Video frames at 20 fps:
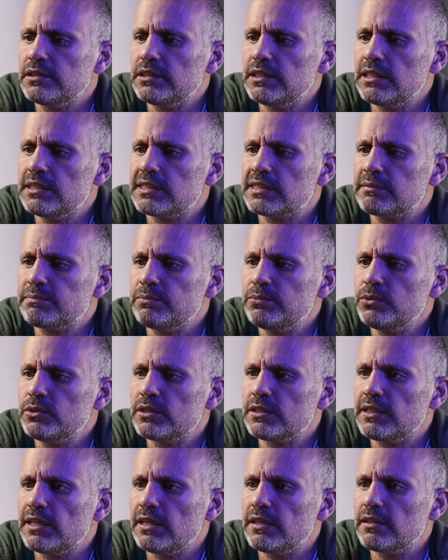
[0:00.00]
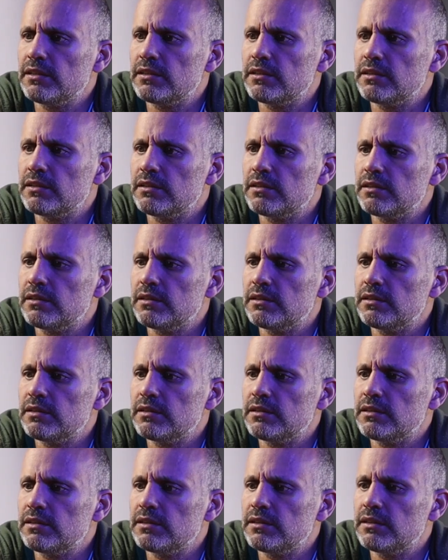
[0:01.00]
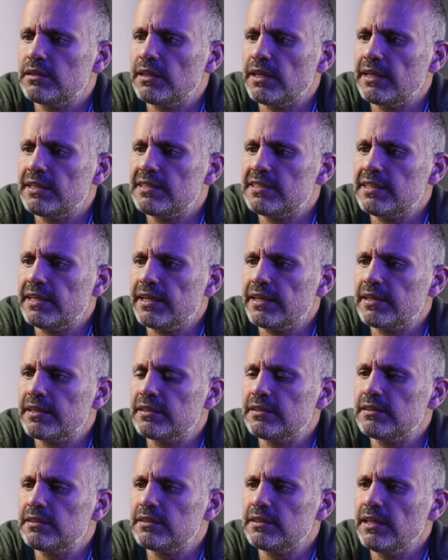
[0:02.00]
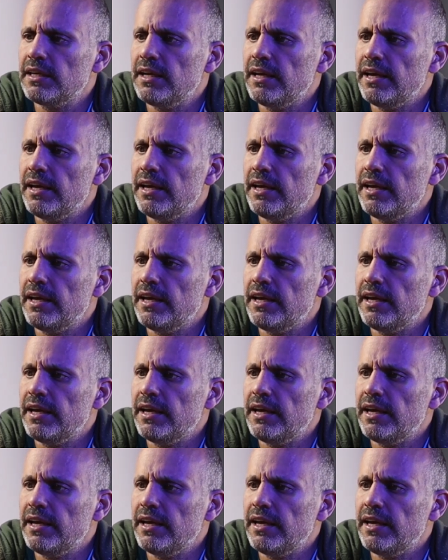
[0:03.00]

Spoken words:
Let's put another 9 seconds.